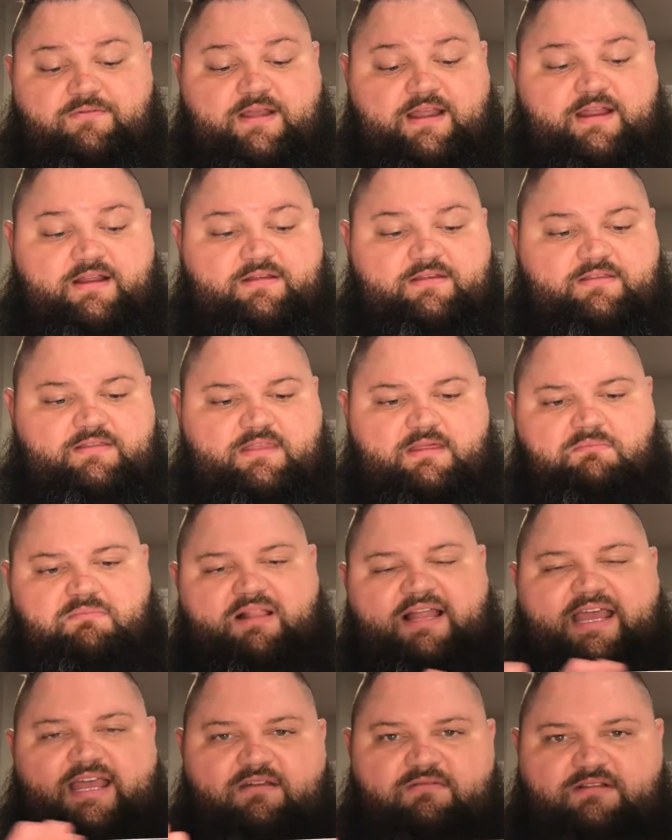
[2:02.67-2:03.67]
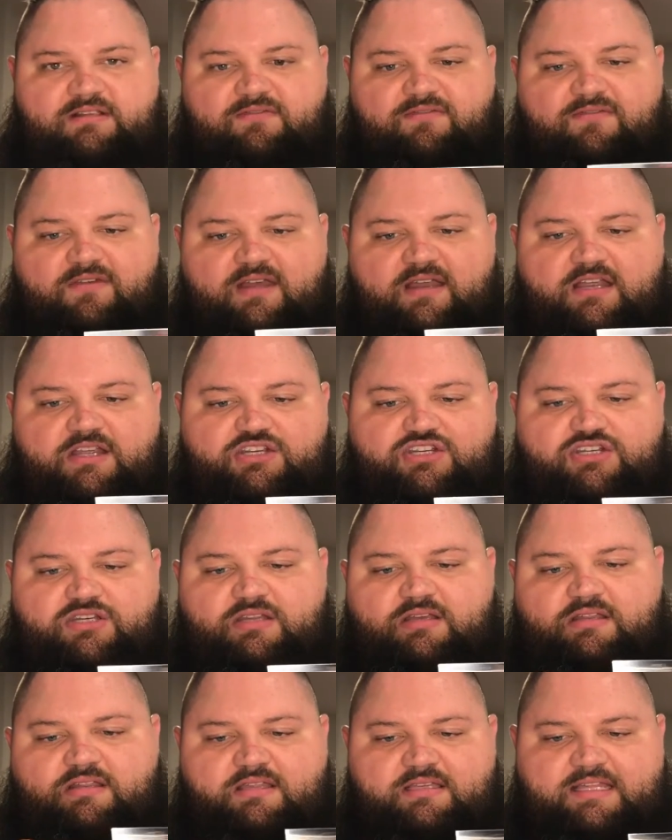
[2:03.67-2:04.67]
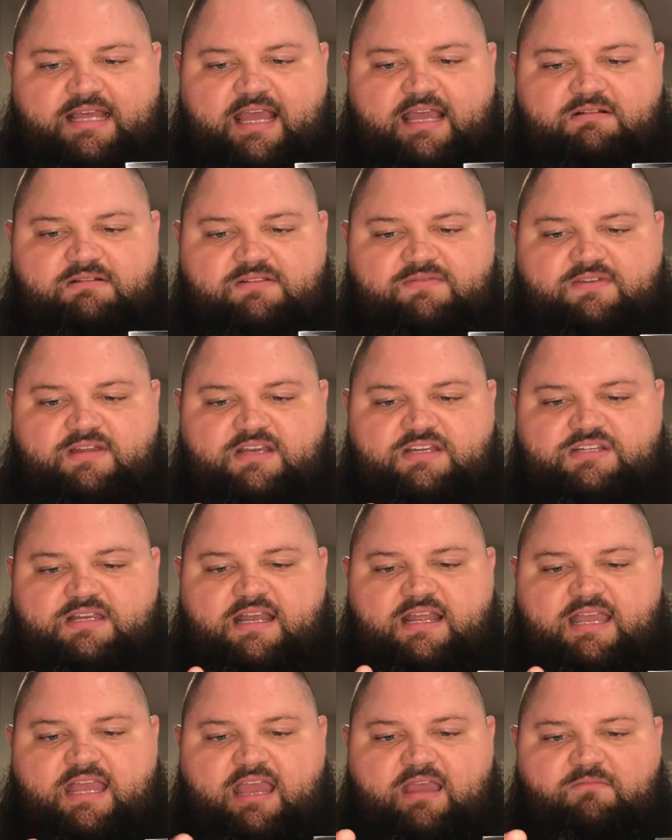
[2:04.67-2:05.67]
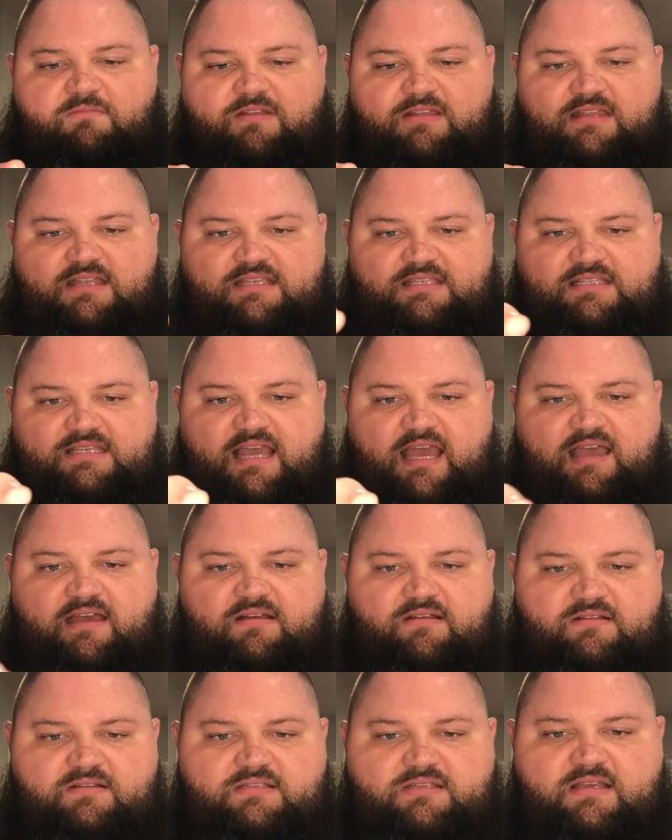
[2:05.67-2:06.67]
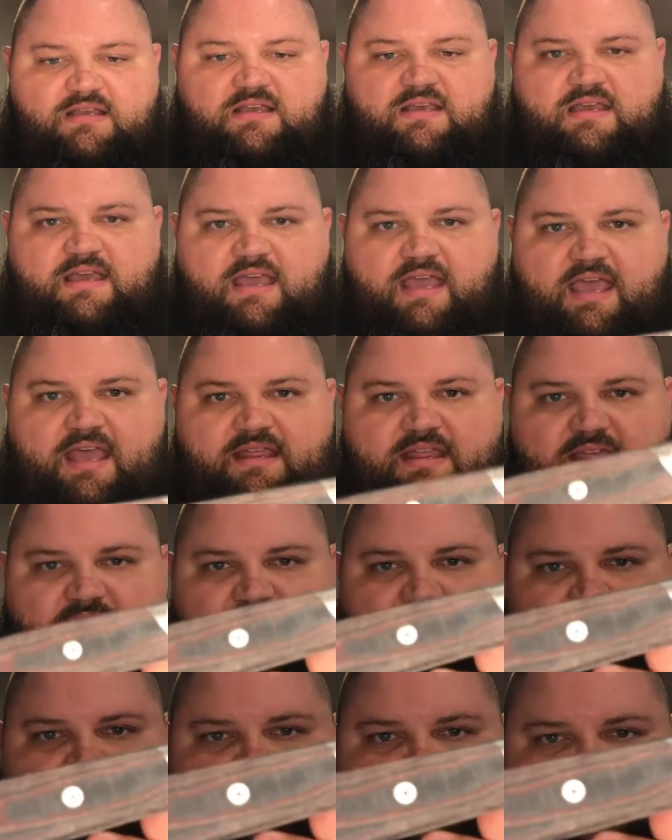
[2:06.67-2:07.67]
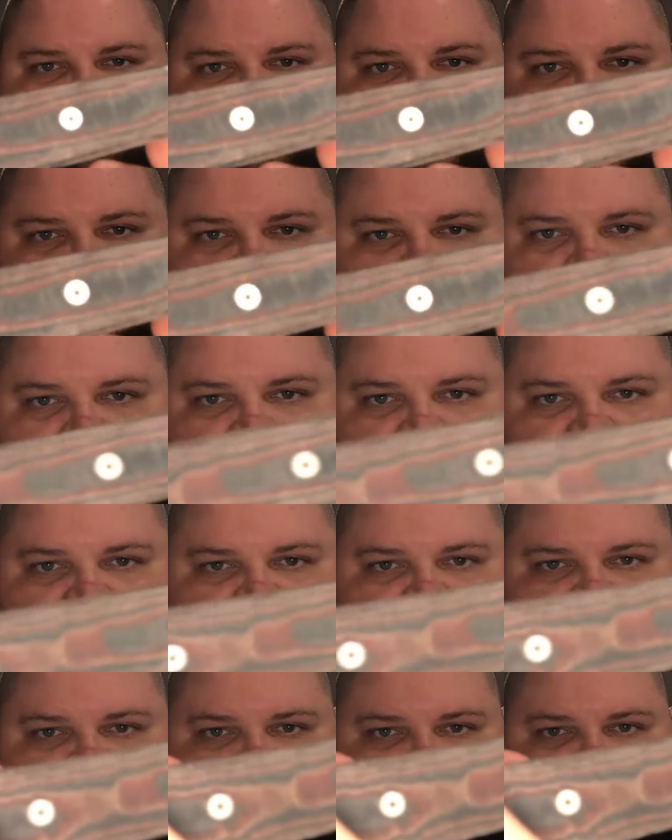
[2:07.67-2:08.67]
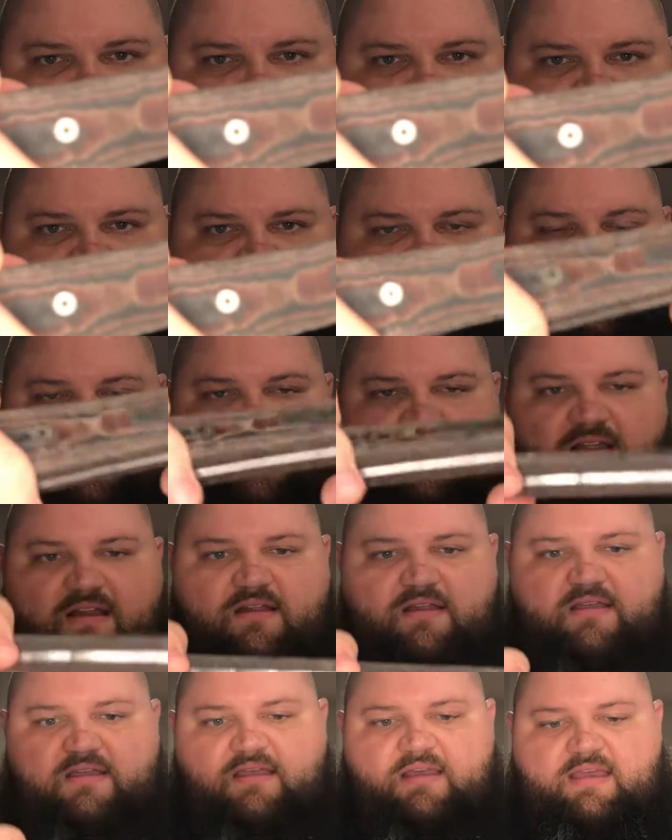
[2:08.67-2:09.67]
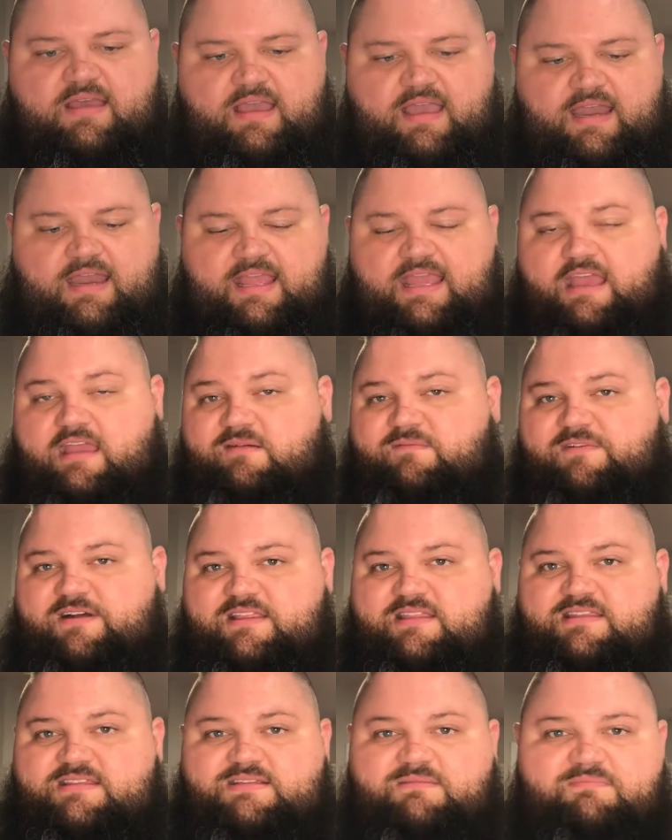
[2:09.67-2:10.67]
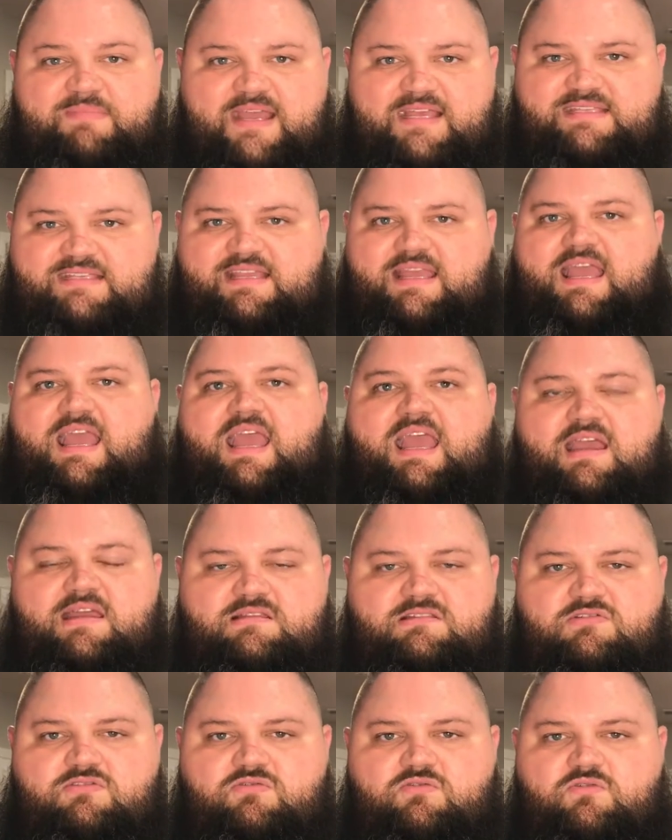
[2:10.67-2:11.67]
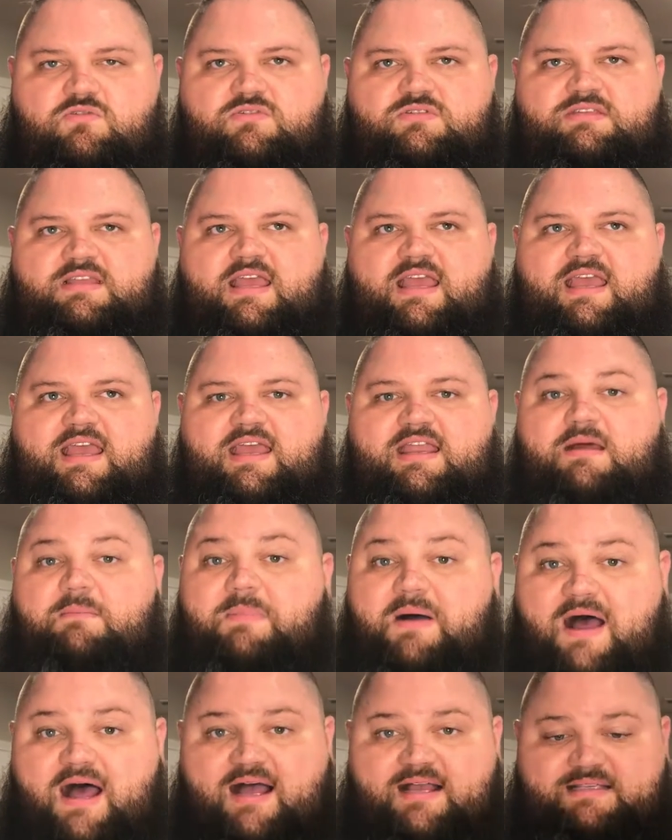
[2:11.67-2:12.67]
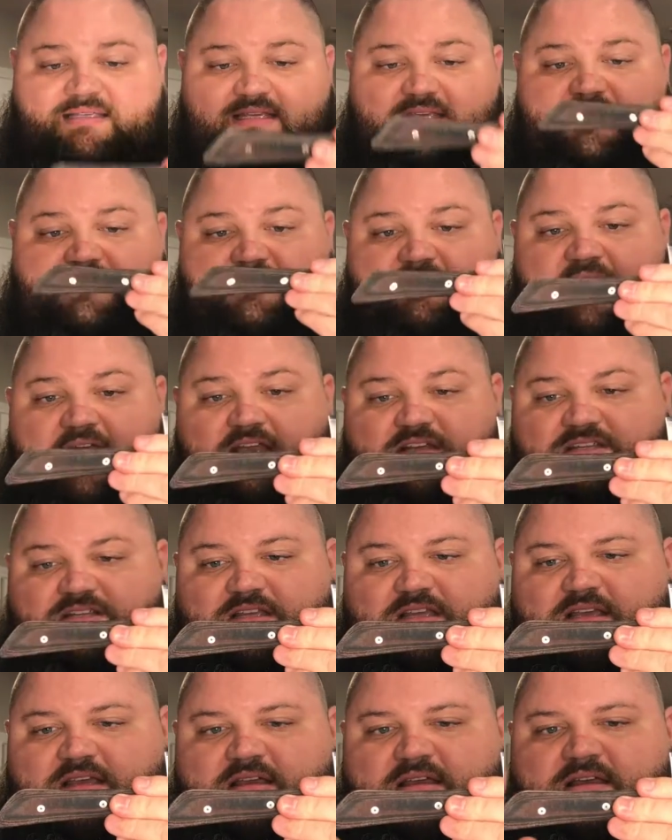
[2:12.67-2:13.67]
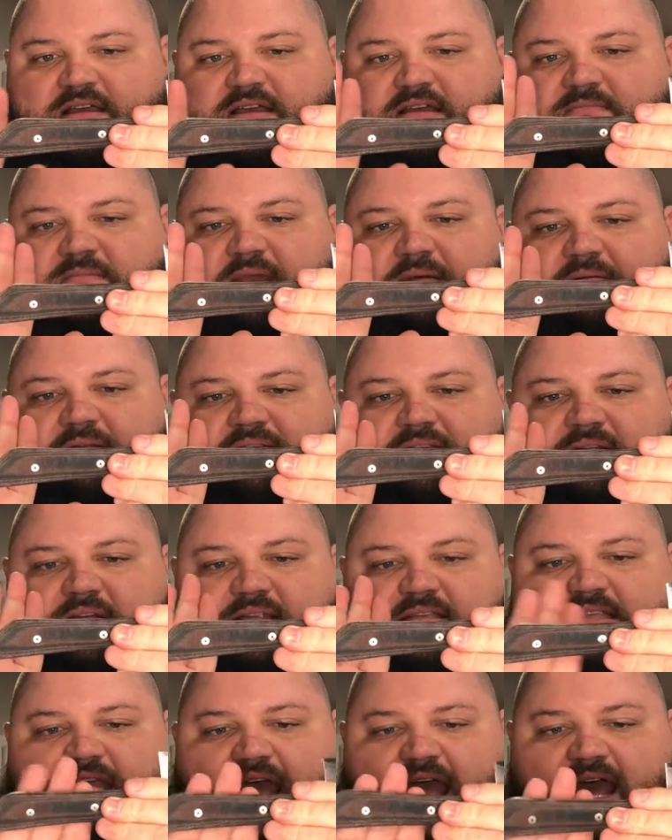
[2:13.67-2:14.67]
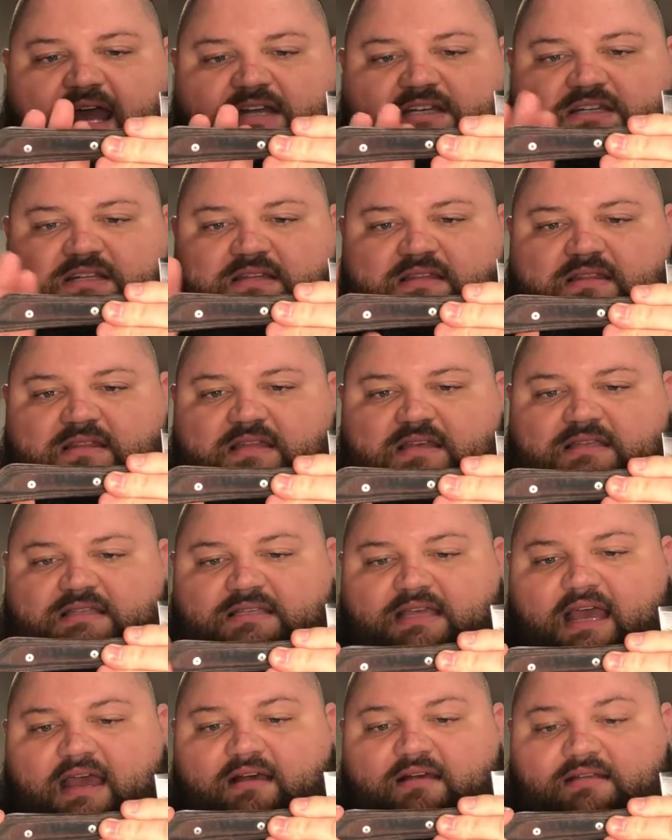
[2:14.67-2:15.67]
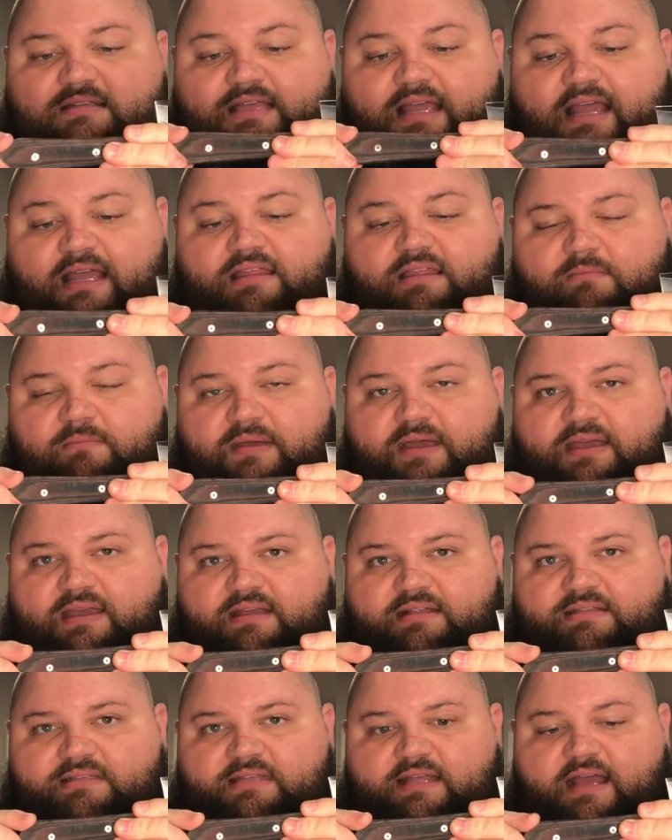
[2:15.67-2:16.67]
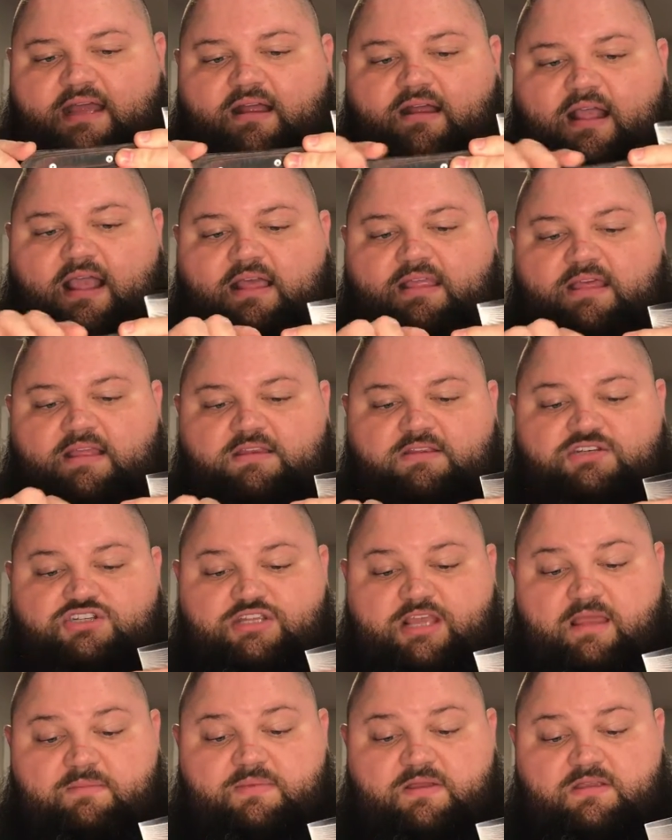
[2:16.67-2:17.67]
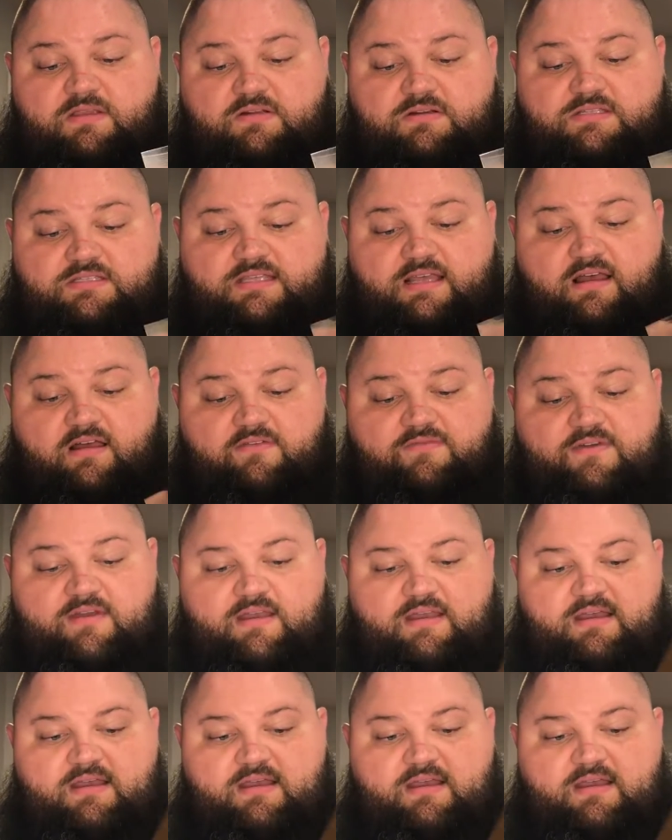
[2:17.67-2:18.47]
where the blade was finished, the tang was finished, and it came with the scales and then the mosaic pins that you see there. And it came with some basic hand tools and epoxy to actually be able to attach the scales and the pins there, and then you shape it yourself.